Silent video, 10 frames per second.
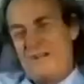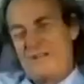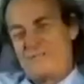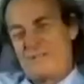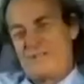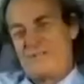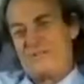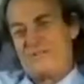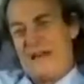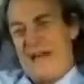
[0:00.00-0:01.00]
This
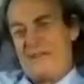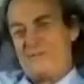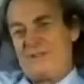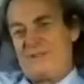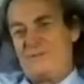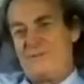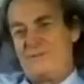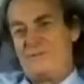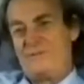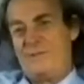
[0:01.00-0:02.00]
picture of atoms is a
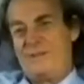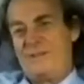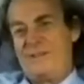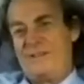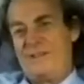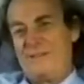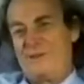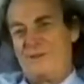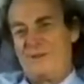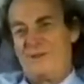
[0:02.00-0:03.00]
beautiful one, that you can keep
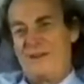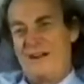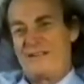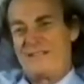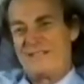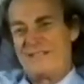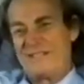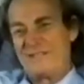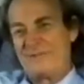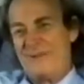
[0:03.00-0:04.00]
looking at all kinds of
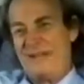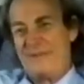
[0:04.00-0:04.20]
things this way.